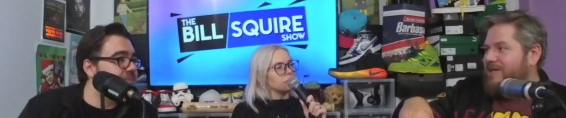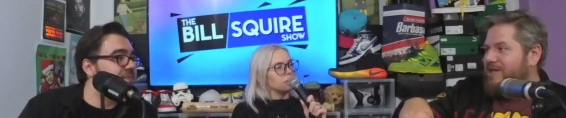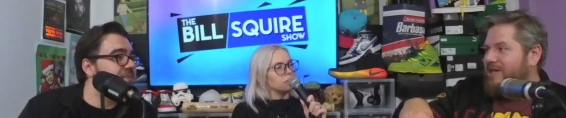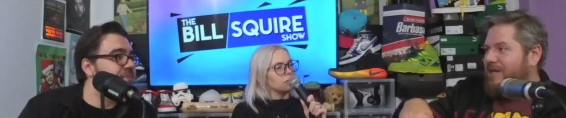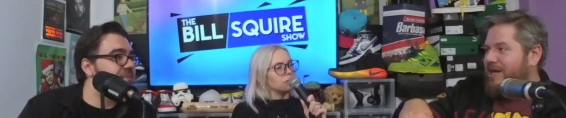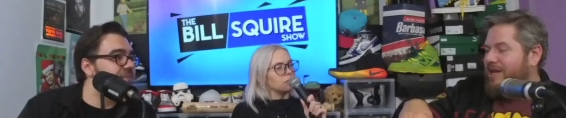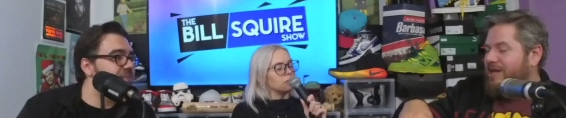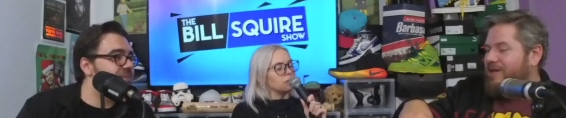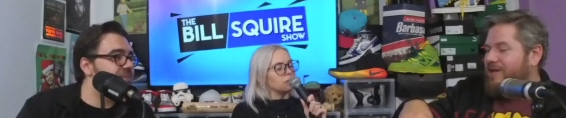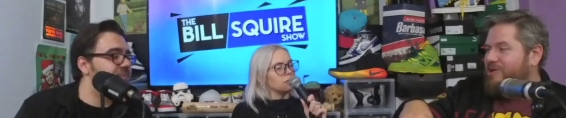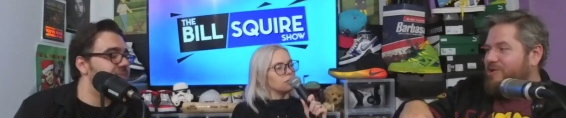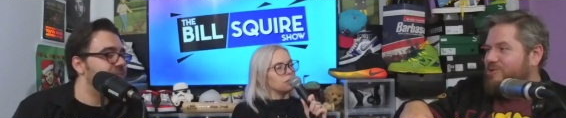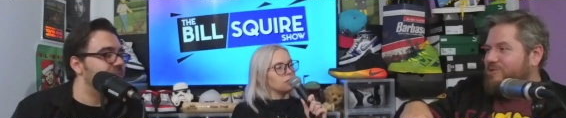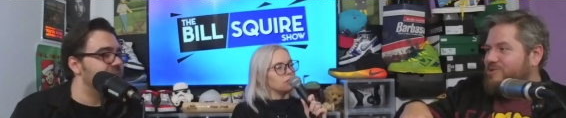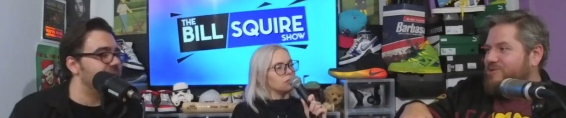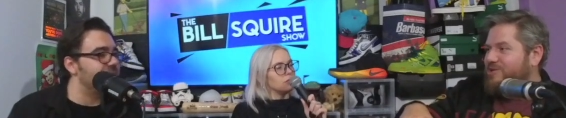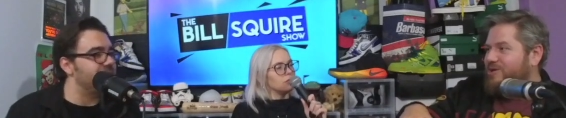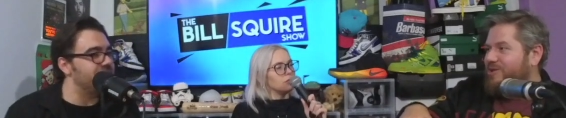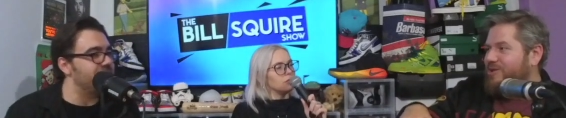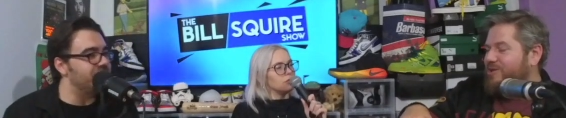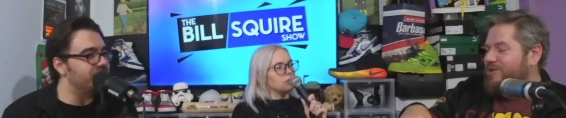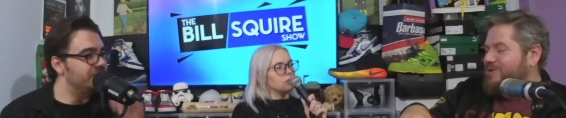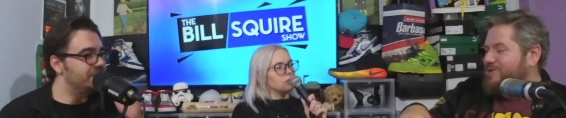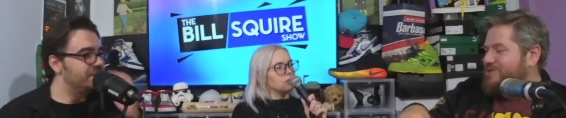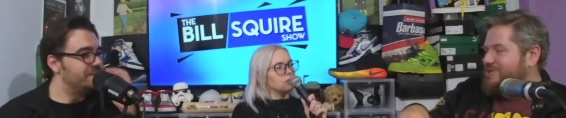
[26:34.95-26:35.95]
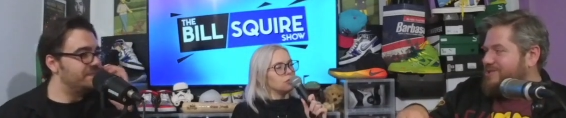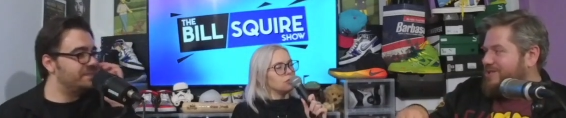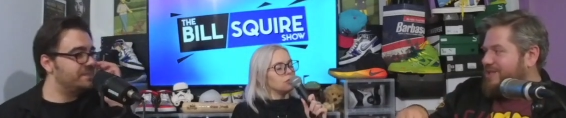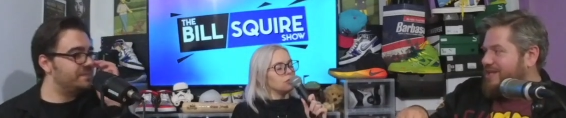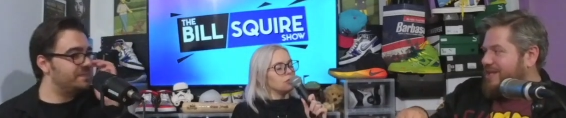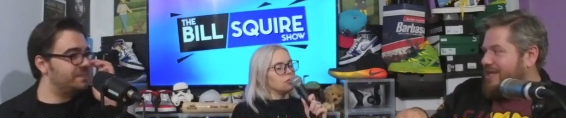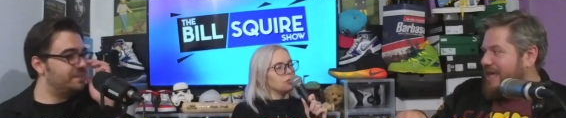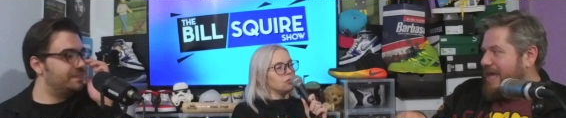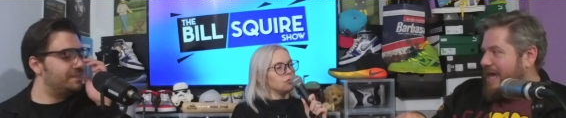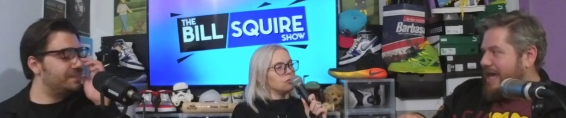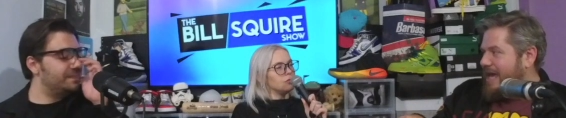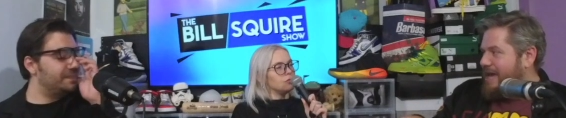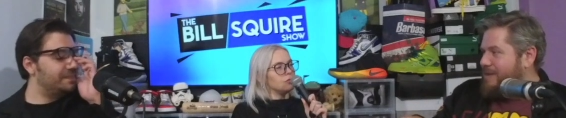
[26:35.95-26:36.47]
Speaker 1: getting closer to losing the
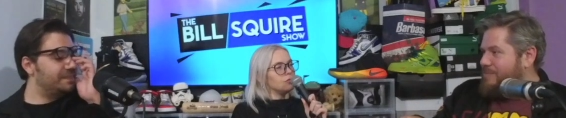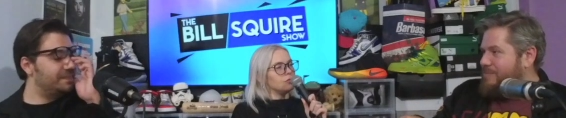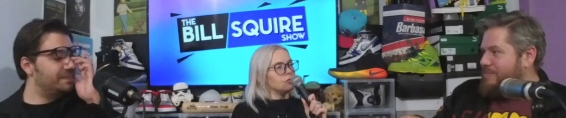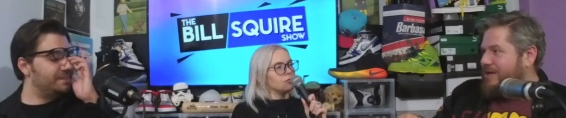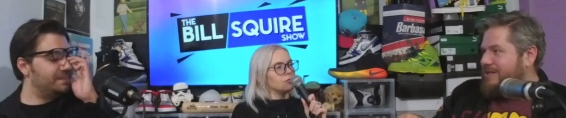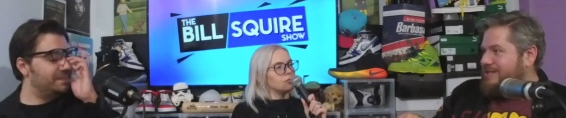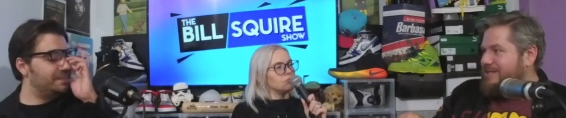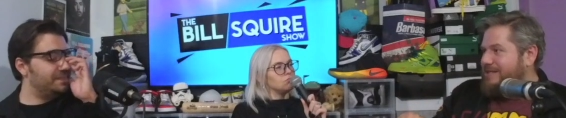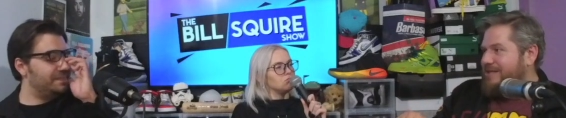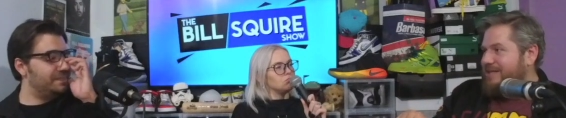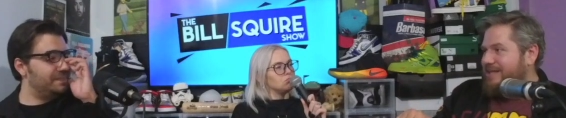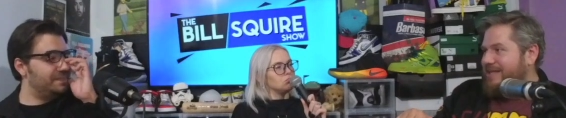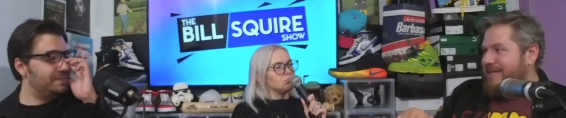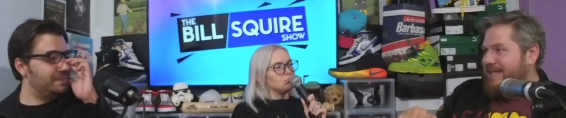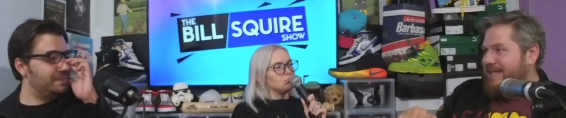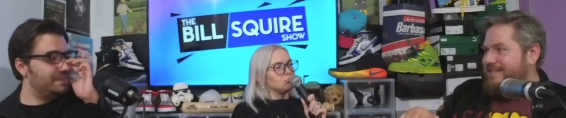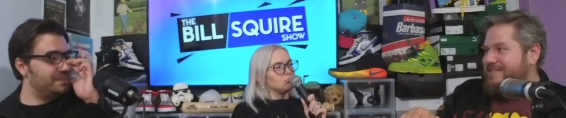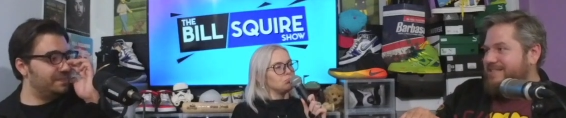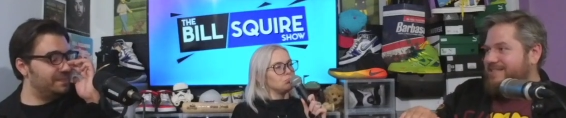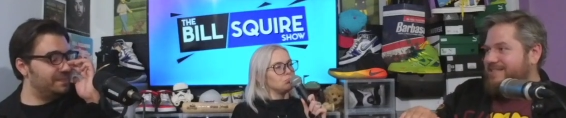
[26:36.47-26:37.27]
game until it gets